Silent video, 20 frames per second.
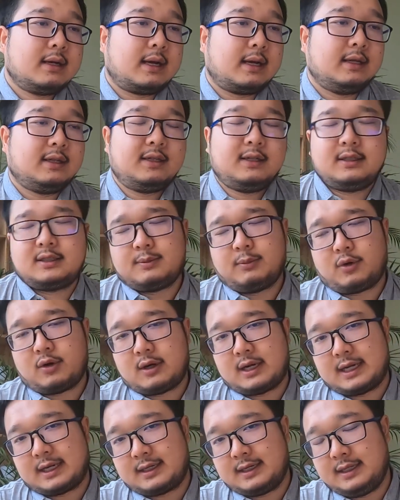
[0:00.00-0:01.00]
it is
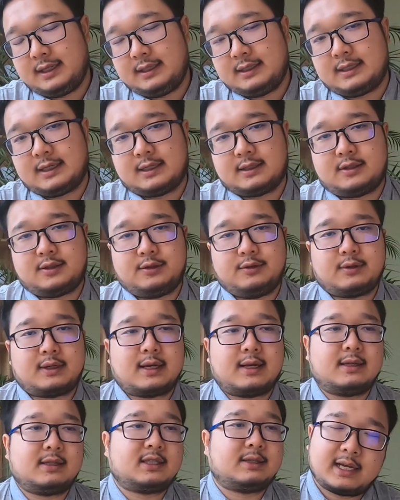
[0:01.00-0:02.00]
more likely that you
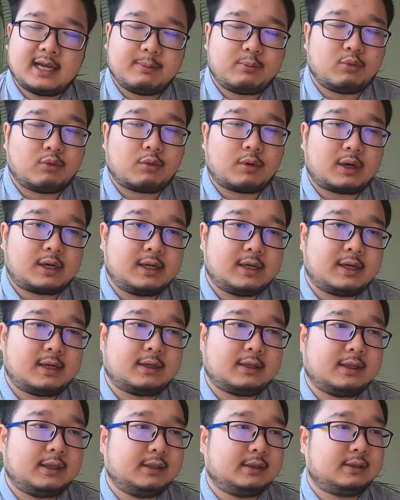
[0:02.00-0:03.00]
can keep working
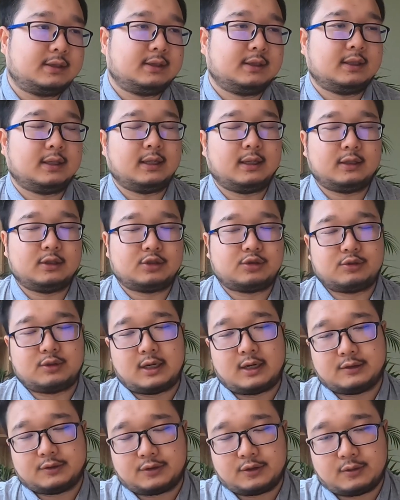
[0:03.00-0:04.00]
on it
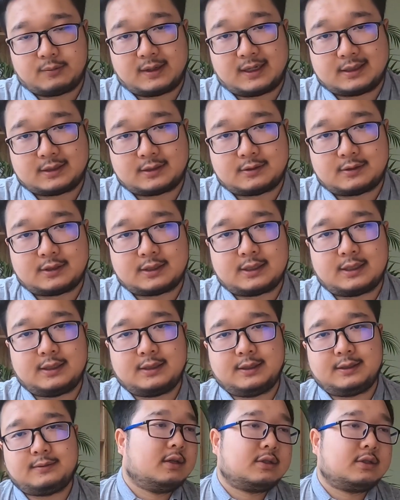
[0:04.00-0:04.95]
throughout your master's study.